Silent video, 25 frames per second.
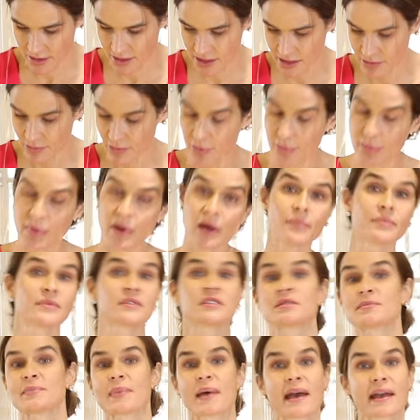and then we'll pop
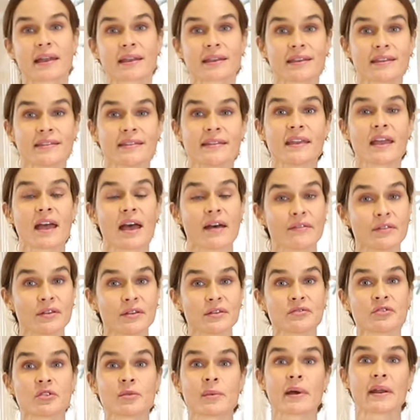this back in the
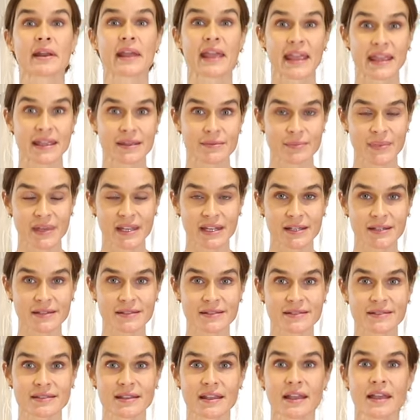oven for about eight
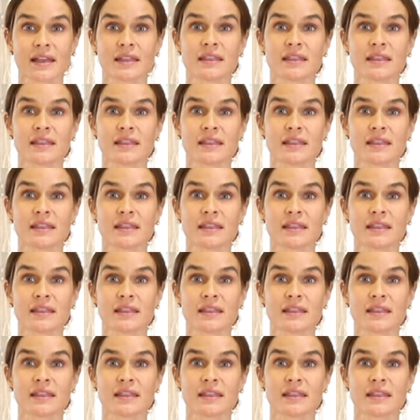minutes.